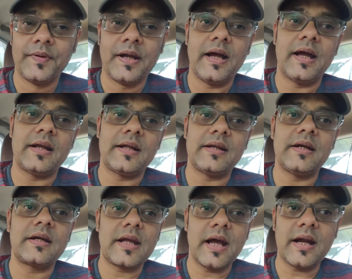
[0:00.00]
and then
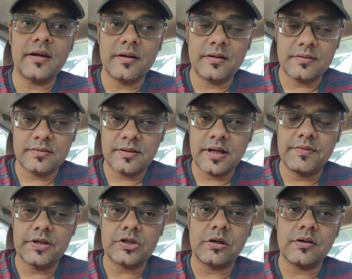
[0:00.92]
it can
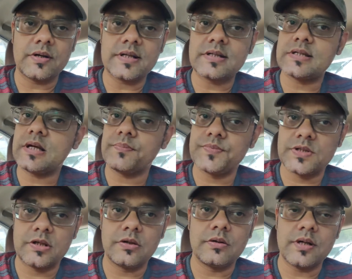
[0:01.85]
even tolerate
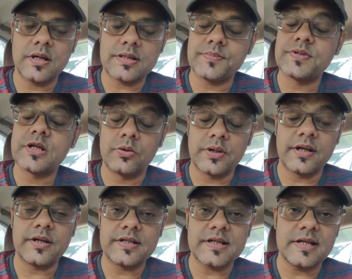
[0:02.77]
sub-zero uh, sub
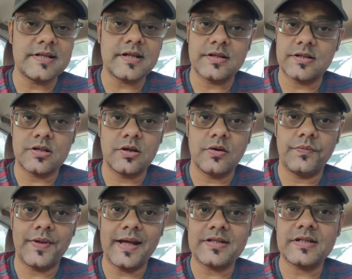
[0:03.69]
degrees Celsius.
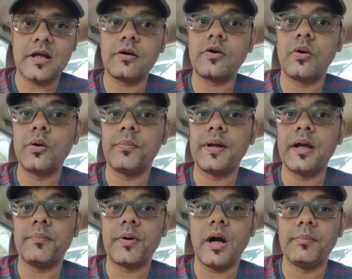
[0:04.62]
So that's not going to
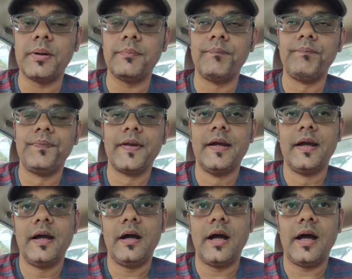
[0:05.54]
be a problem.
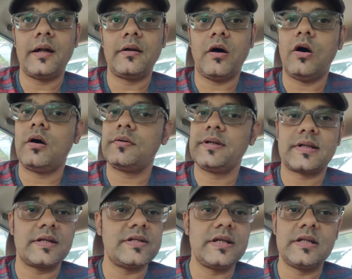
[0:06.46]
And all, uh, it
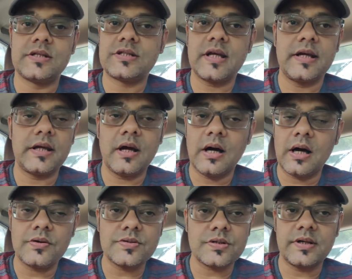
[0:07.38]
can either stay in your
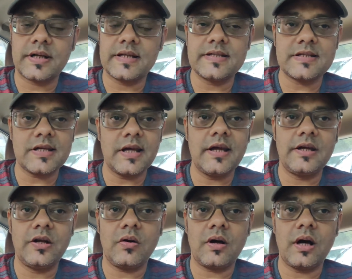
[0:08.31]
house or it can stay
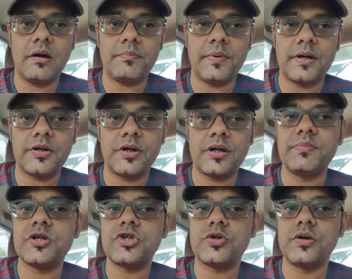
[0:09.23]
in your car, but you
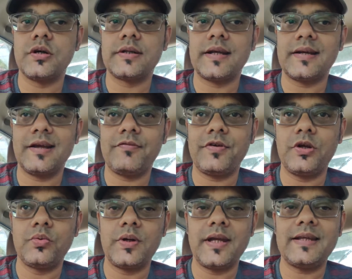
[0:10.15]
can be sure that if
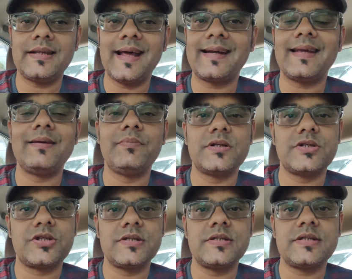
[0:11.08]
you need that
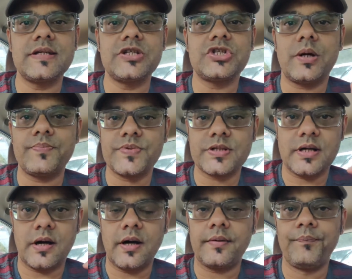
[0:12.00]
emergency jump
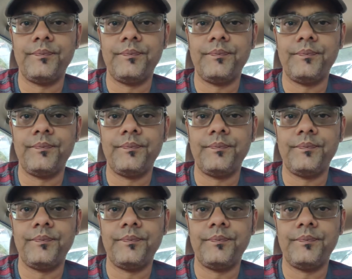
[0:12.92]
start,